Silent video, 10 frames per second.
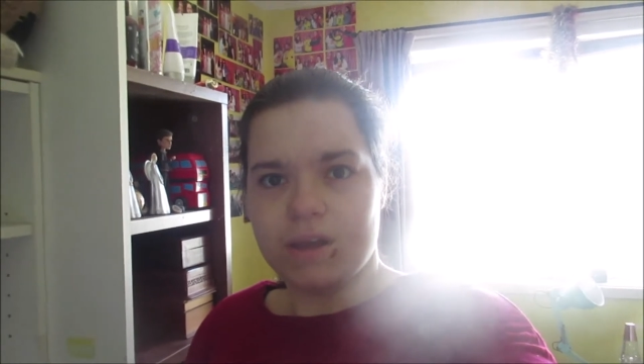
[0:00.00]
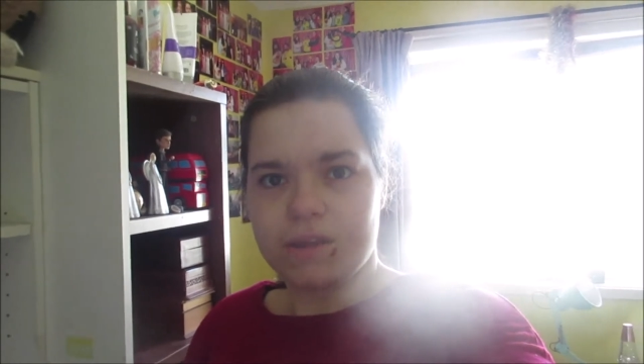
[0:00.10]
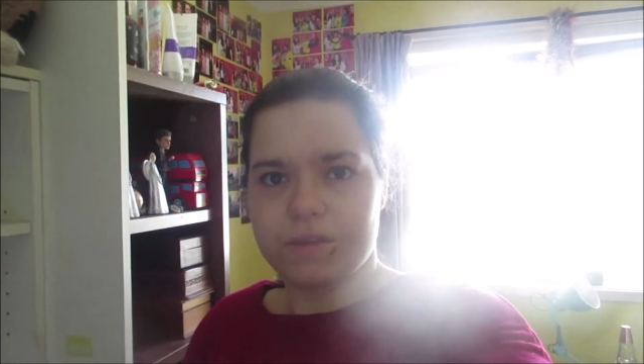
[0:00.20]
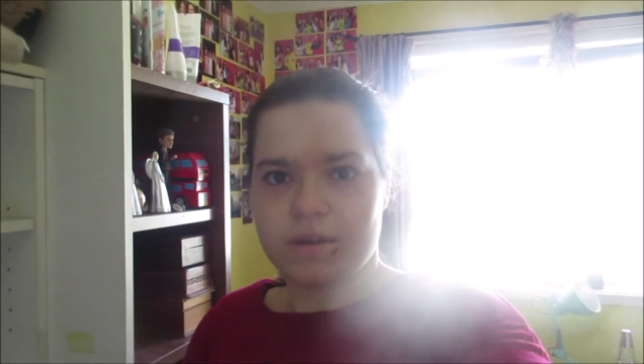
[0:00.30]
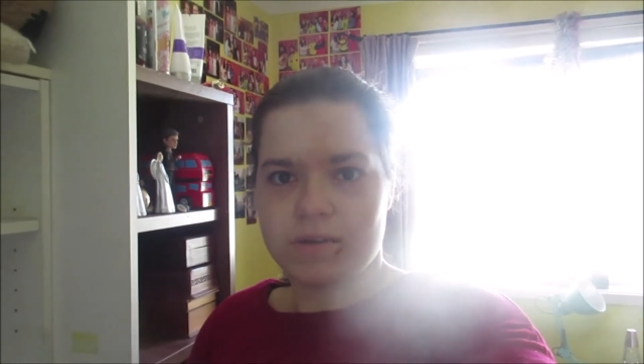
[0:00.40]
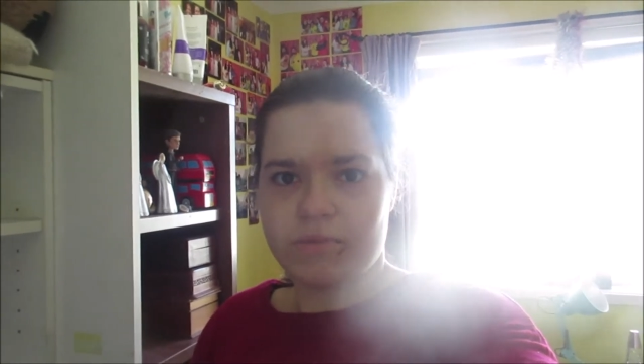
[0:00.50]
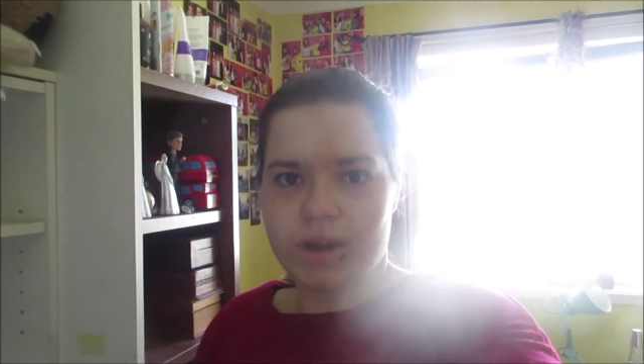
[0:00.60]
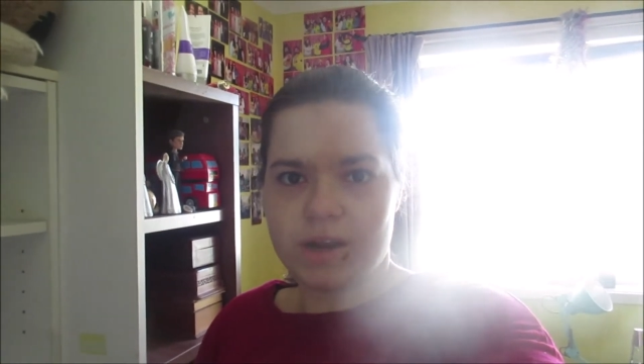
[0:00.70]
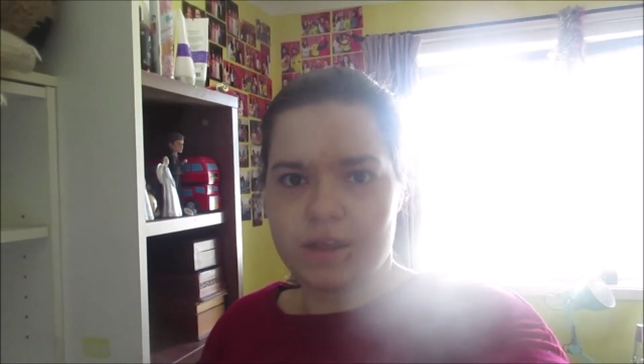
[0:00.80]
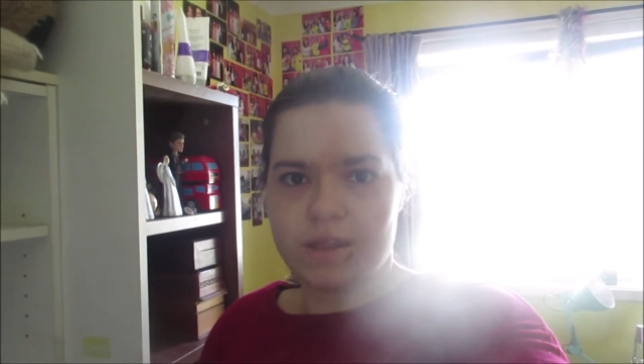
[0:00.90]
it started
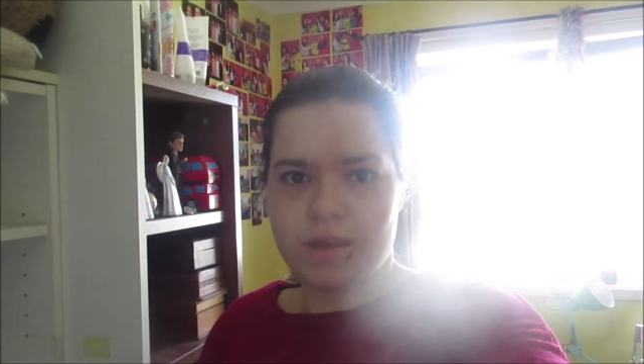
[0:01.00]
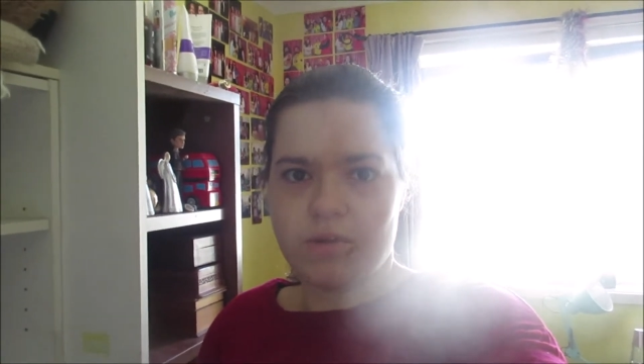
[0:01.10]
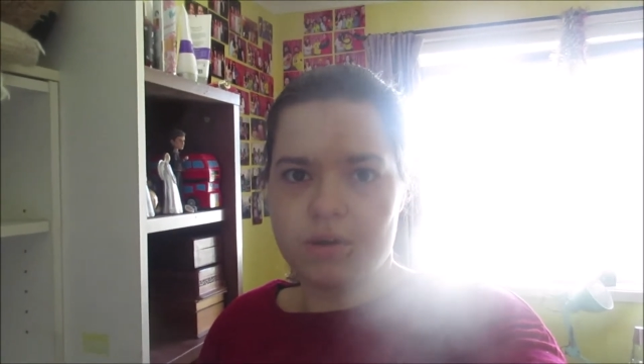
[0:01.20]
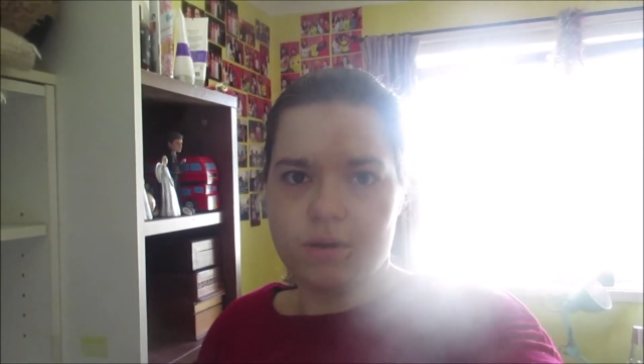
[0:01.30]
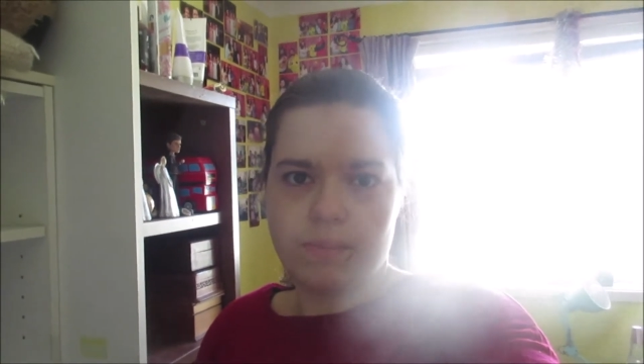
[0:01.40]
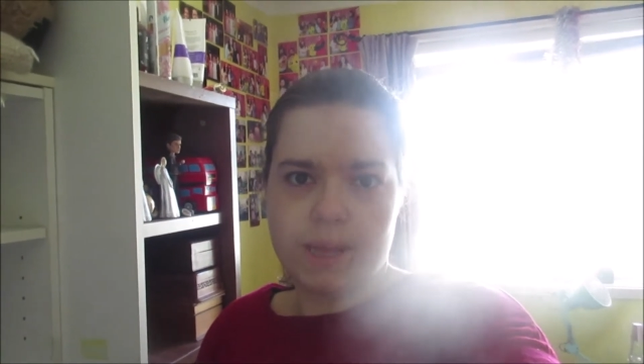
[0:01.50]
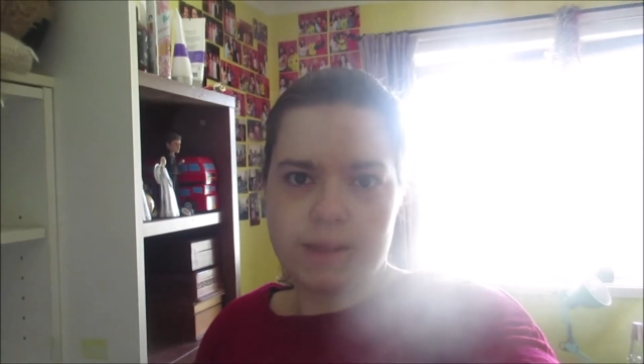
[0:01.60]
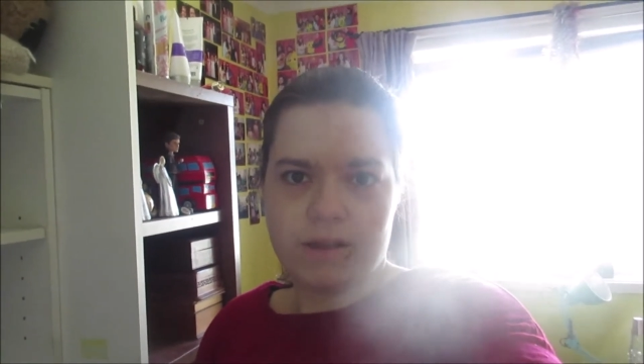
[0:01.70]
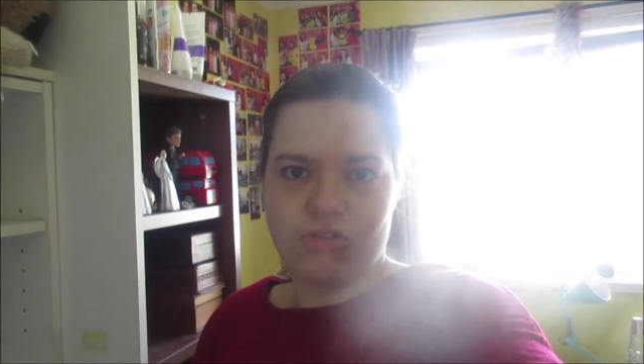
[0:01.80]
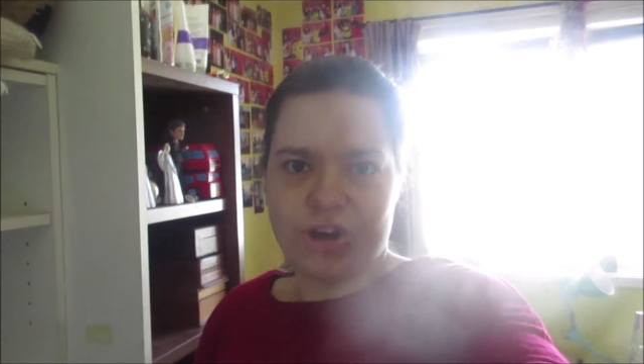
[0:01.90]
raining and they got
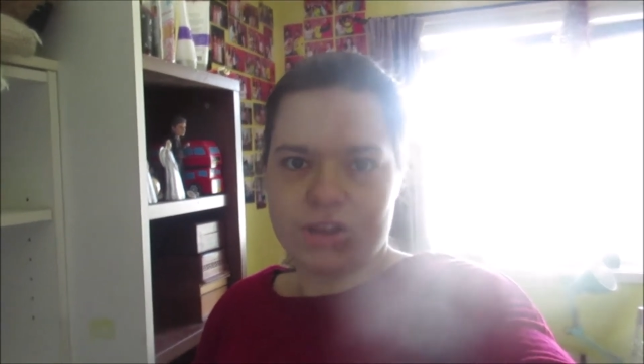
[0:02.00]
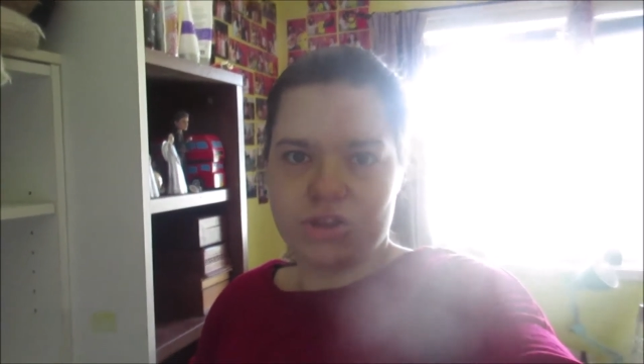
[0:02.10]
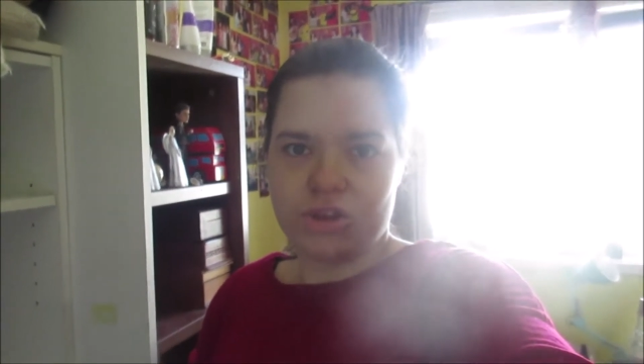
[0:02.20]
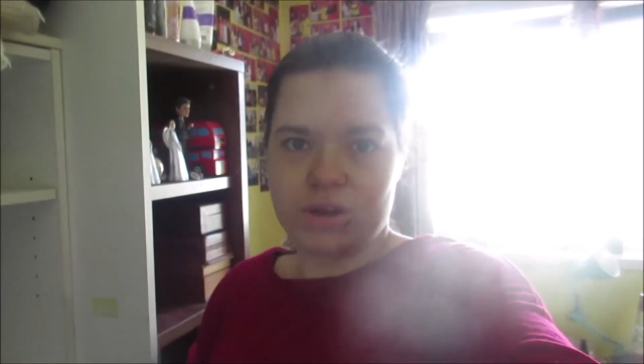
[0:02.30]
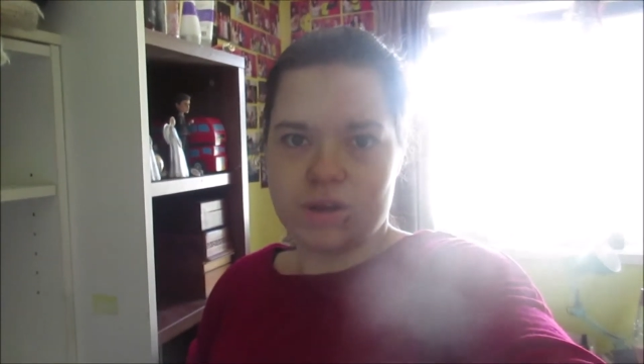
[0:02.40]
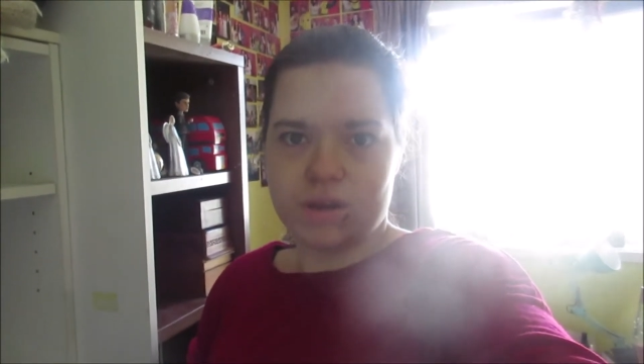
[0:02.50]
completely drenched.